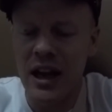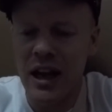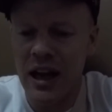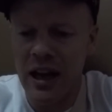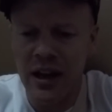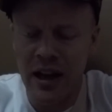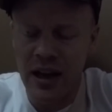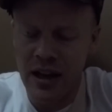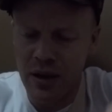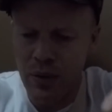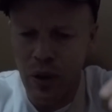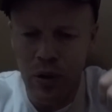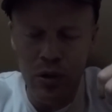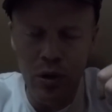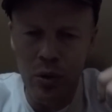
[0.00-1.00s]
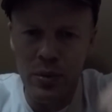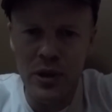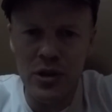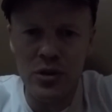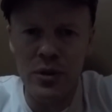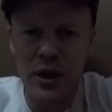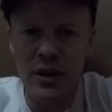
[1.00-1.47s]
And he woke up and he
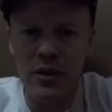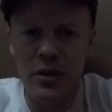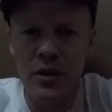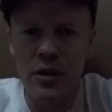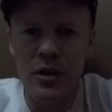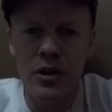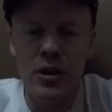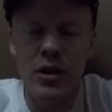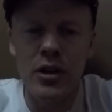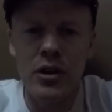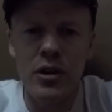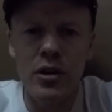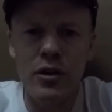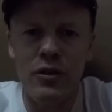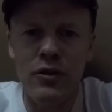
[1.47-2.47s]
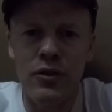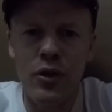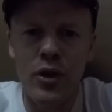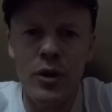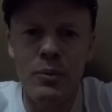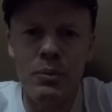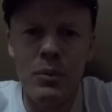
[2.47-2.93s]
just went, you're a
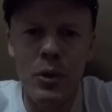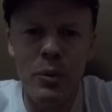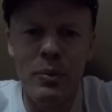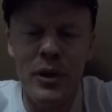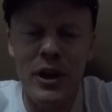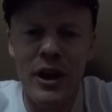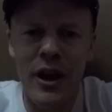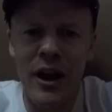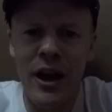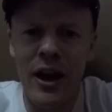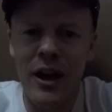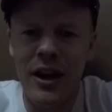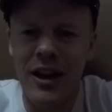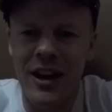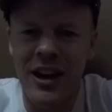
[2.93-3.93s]
fucking muppet, you are.